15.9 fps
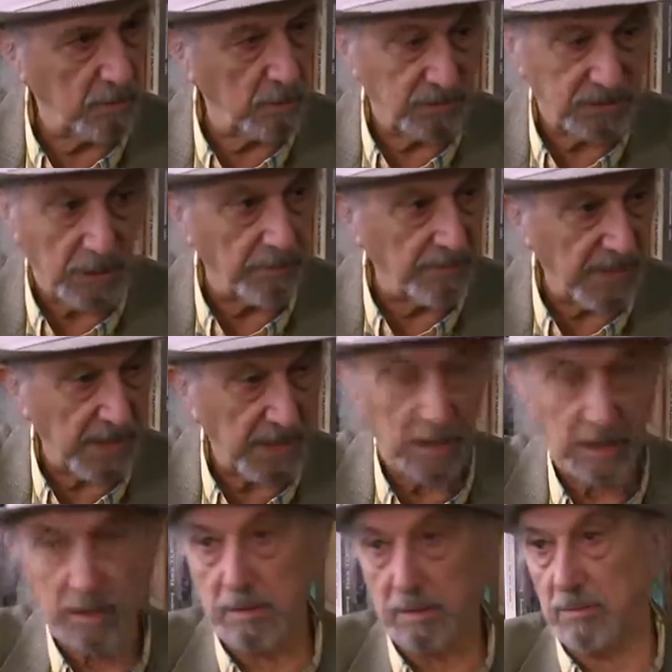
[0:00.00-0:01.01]

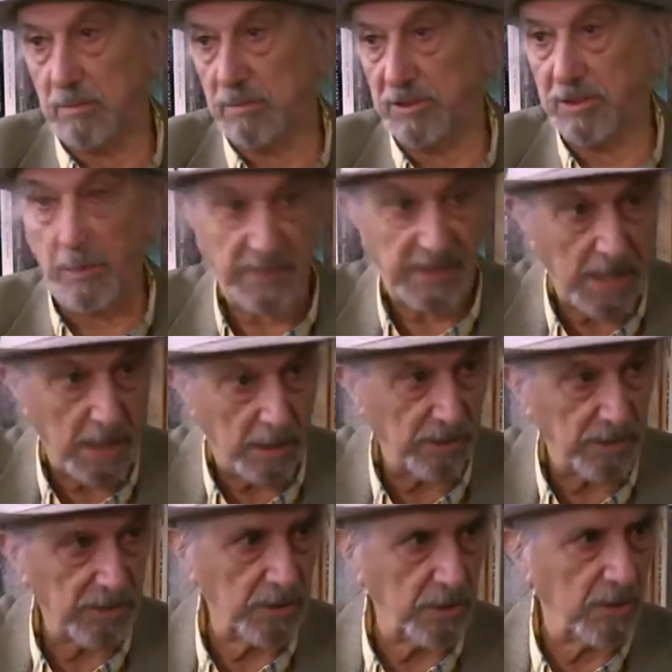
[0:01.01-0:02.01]
something
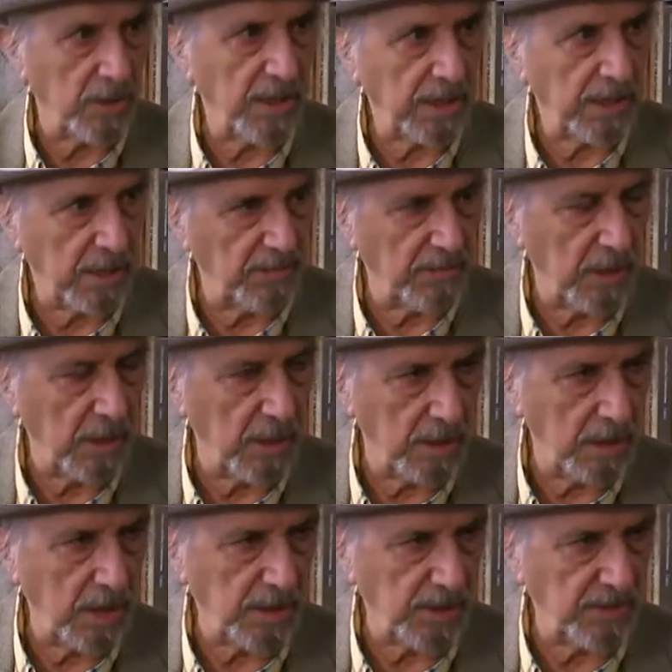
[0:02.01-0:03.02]
else, you know, like give
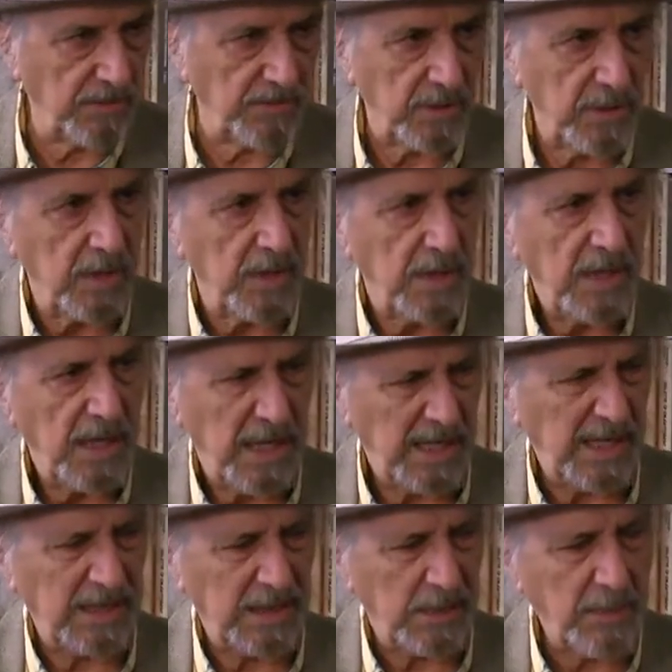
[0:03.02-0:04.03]
lots of, I
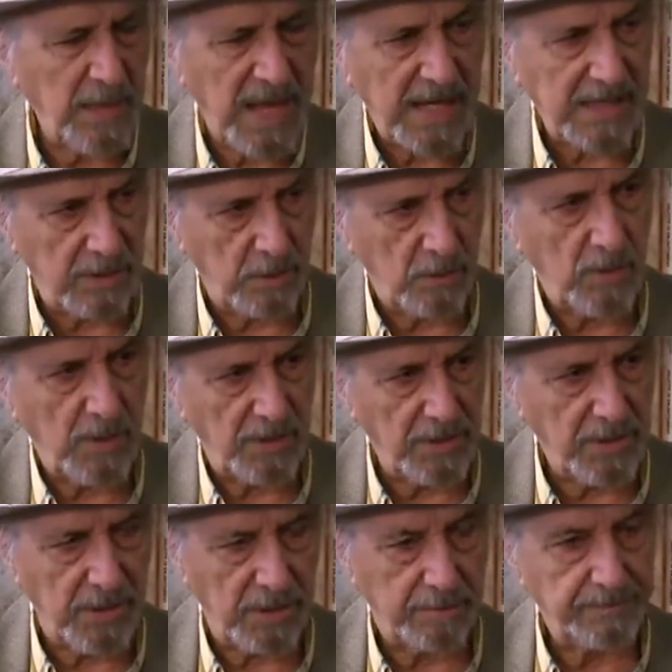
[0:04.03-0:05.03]
like to pack it
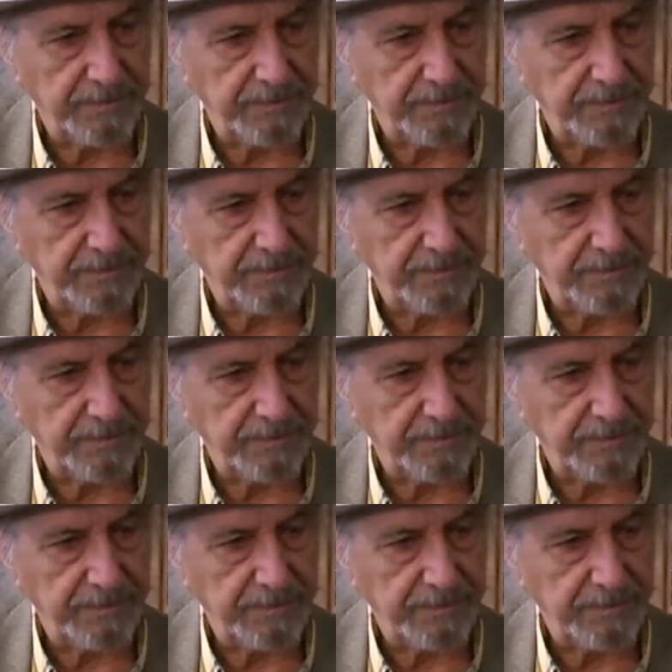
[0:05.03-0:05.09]
with